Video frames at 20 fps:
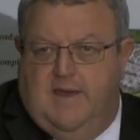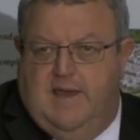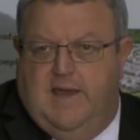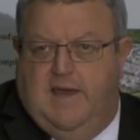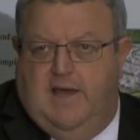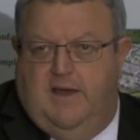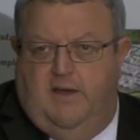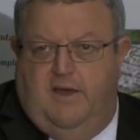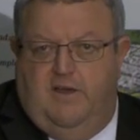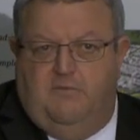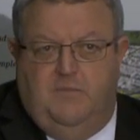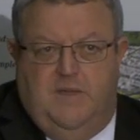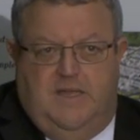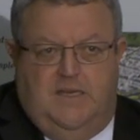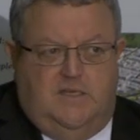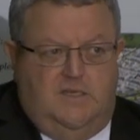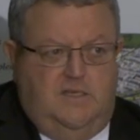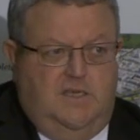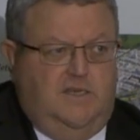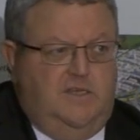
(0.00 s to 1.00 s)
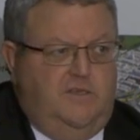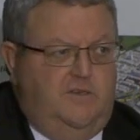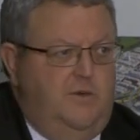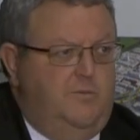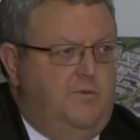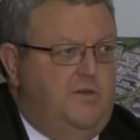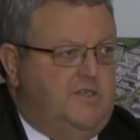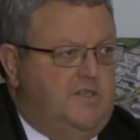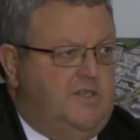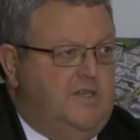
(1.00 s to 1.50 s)
I've met on
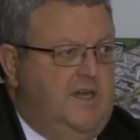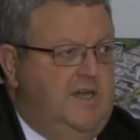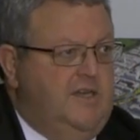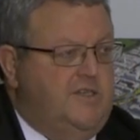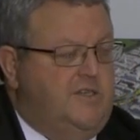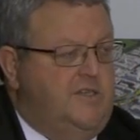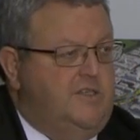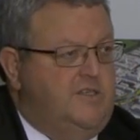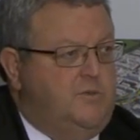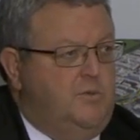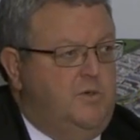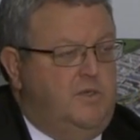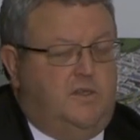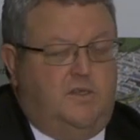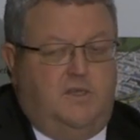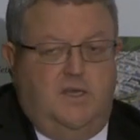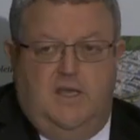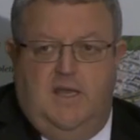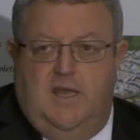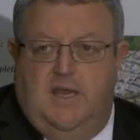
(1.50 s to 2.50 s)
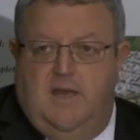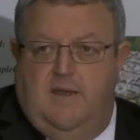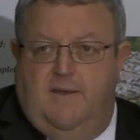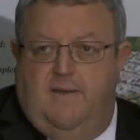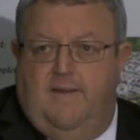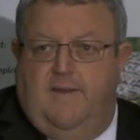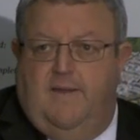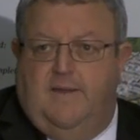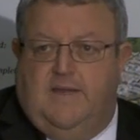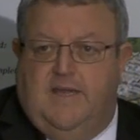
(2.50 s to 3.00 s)
numerous occasions with the
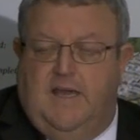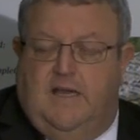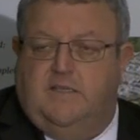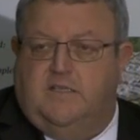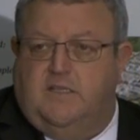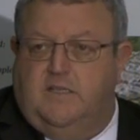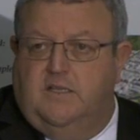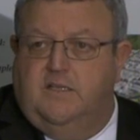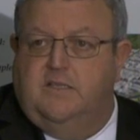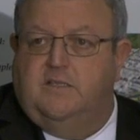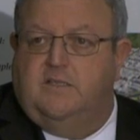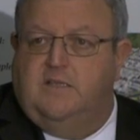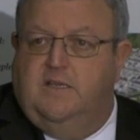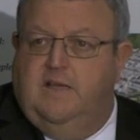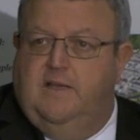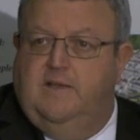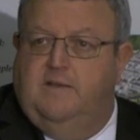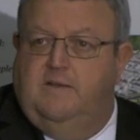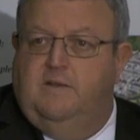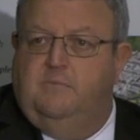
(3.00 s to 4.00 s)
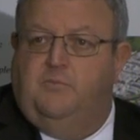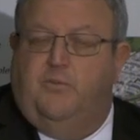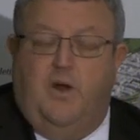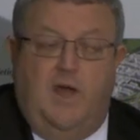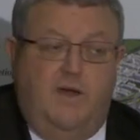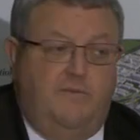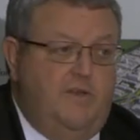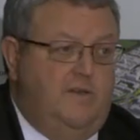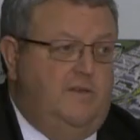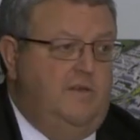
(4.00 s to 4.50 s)
councillors in
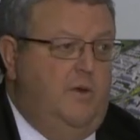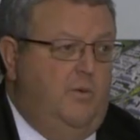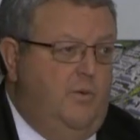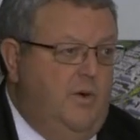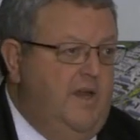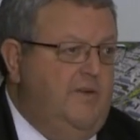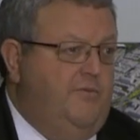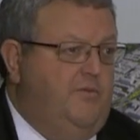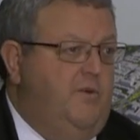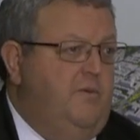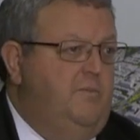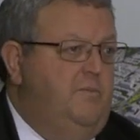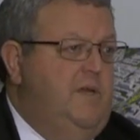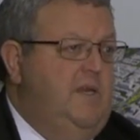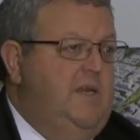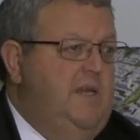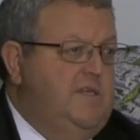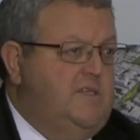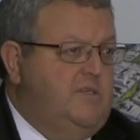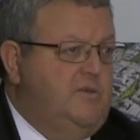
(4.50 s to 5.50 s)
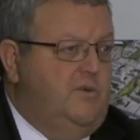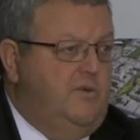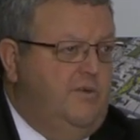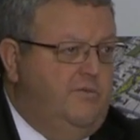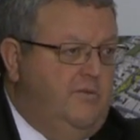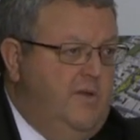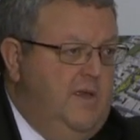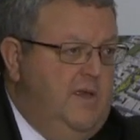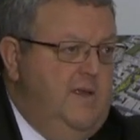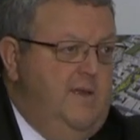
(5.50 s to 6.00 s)
private, away from any sort
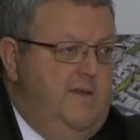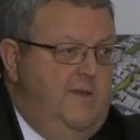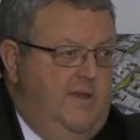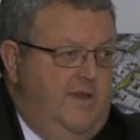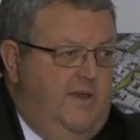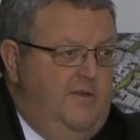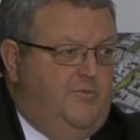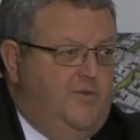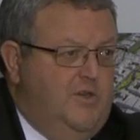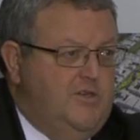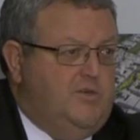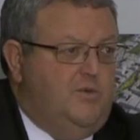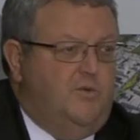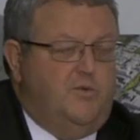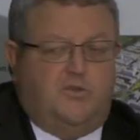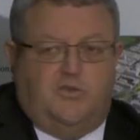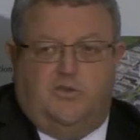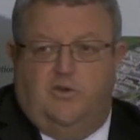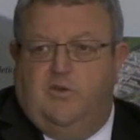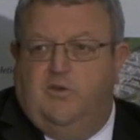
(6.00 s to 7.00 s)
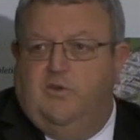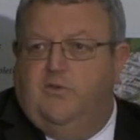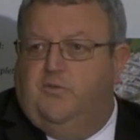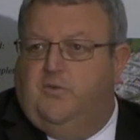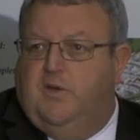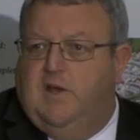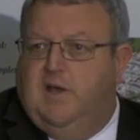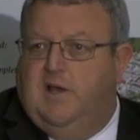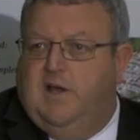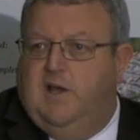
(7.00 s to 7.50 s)
of official sort
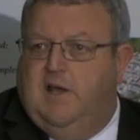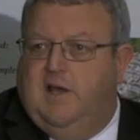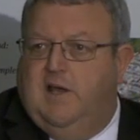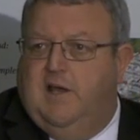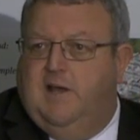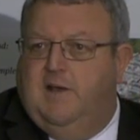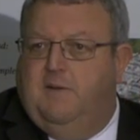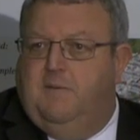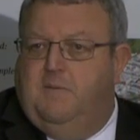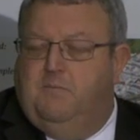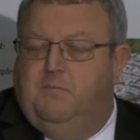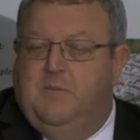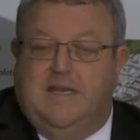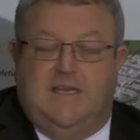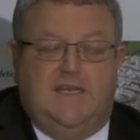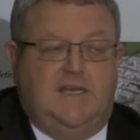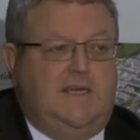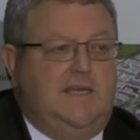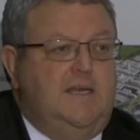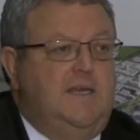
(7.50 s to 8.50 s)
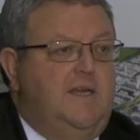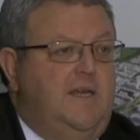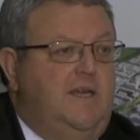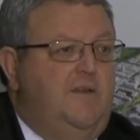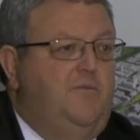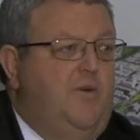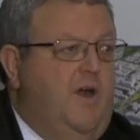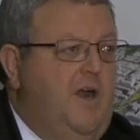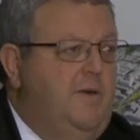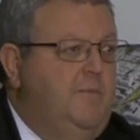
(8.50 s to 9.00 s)
of meeting
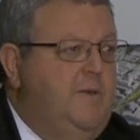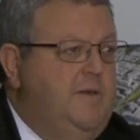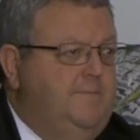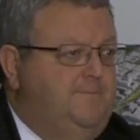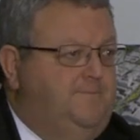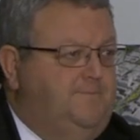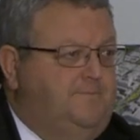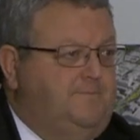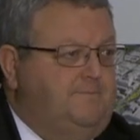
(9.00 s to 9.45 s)
environment.